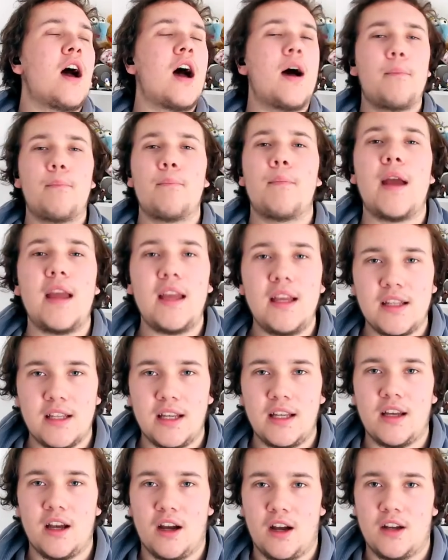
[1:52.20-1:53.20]

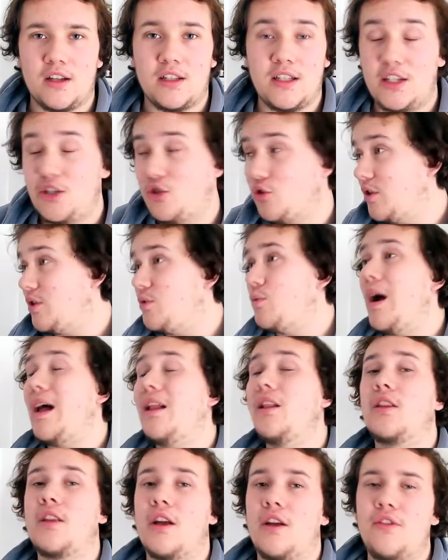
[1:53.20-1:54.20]
amazing casting choice.
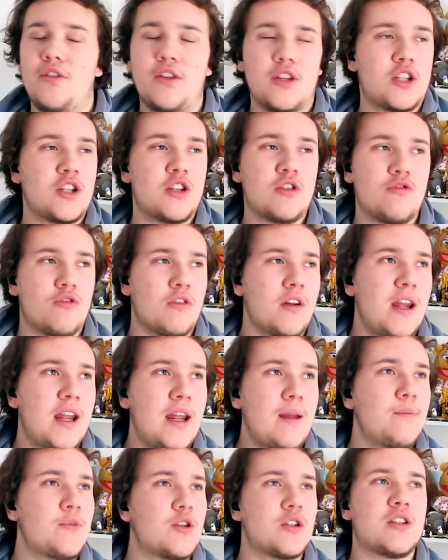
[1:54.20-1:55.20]
Well done. The
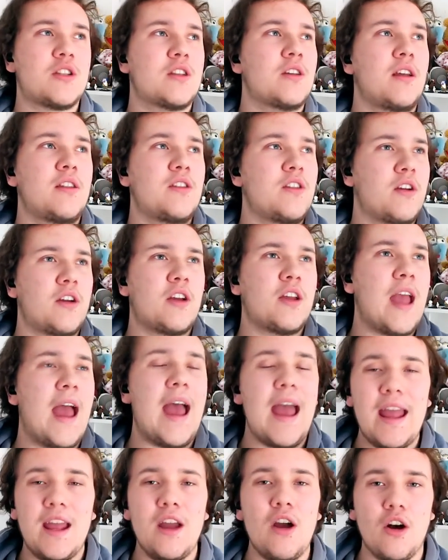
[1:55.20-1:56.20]
scream, just the, the
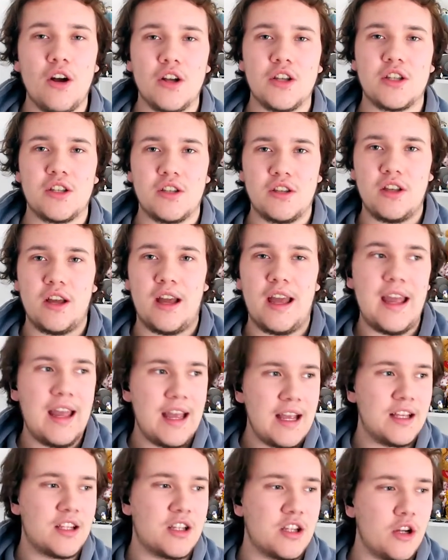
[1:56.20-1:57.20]
chaos that
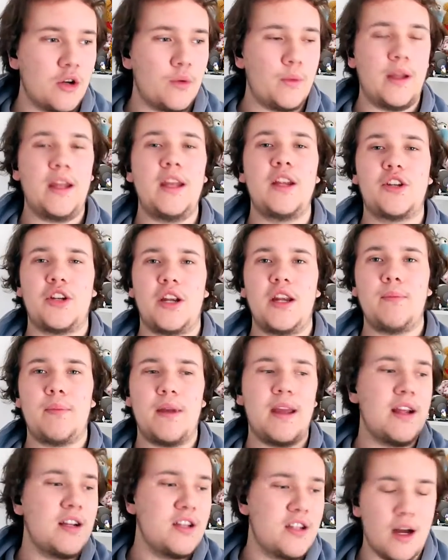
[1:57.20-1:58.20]
is Luigi
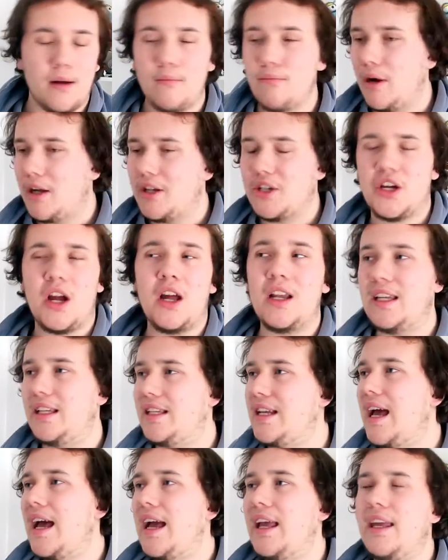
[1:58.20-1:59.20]
being done by Charlie
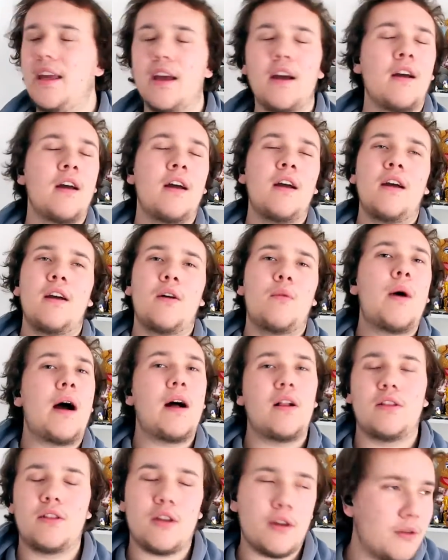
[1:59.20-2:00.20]
Day.
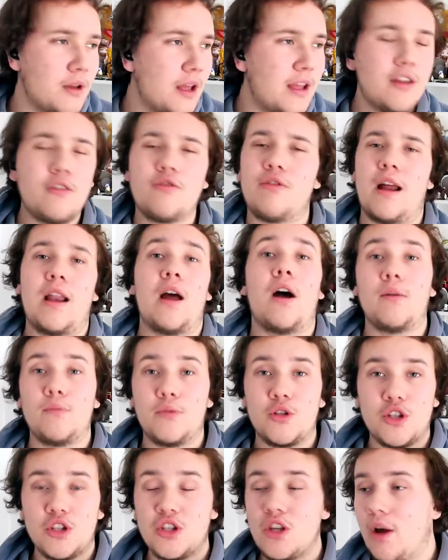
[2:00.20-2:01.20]
Well, incredible. I'm
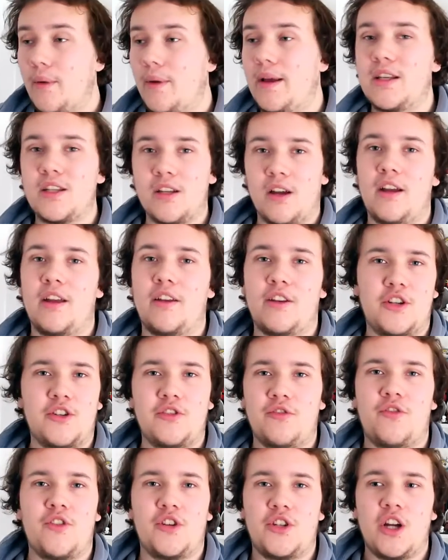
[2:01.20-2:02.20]
so excited
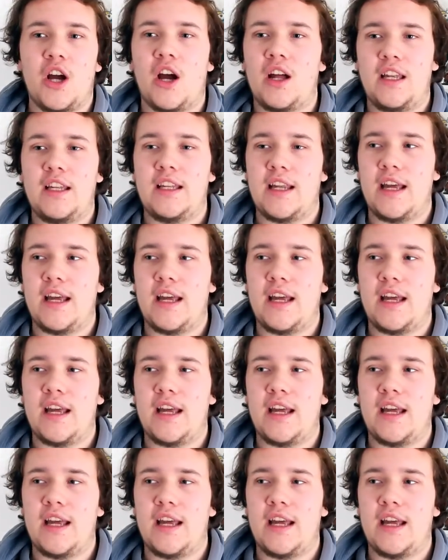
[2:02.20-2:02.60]
for Charlie